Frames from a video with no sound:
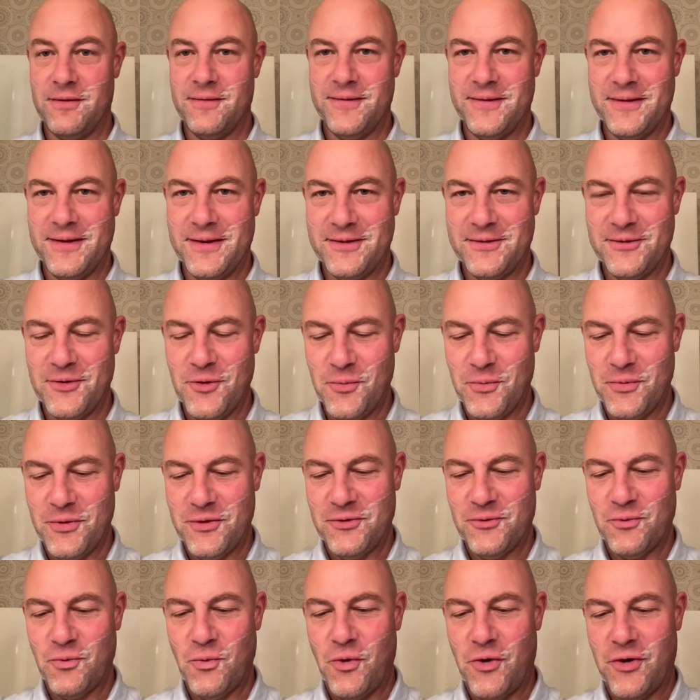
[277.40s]
Let's hope
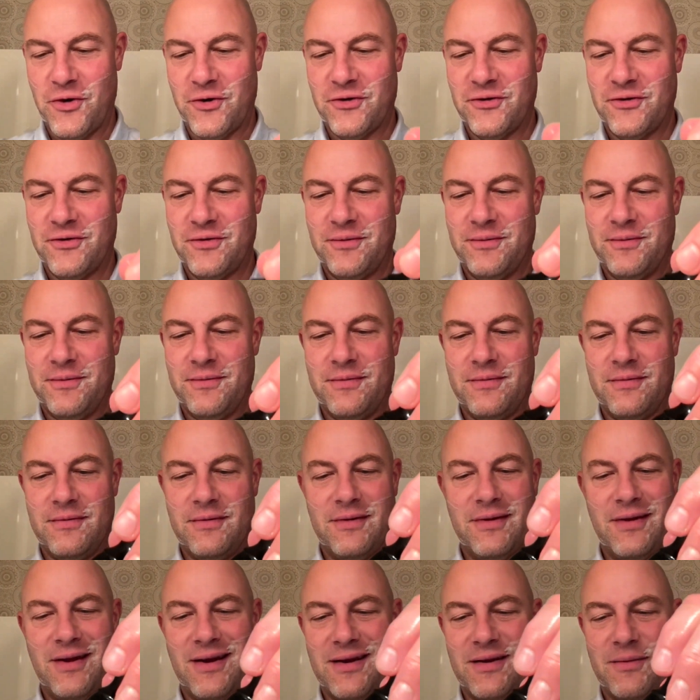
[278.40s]
this works.
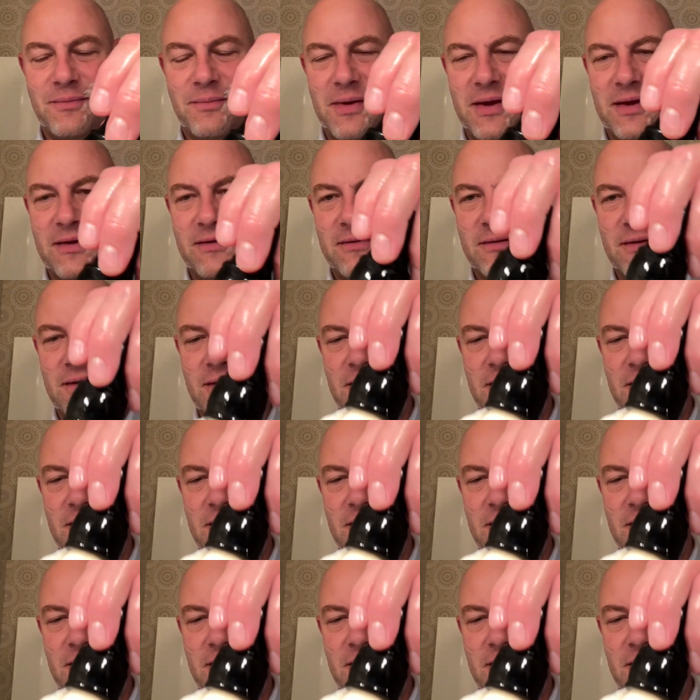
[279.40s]
Doug makes it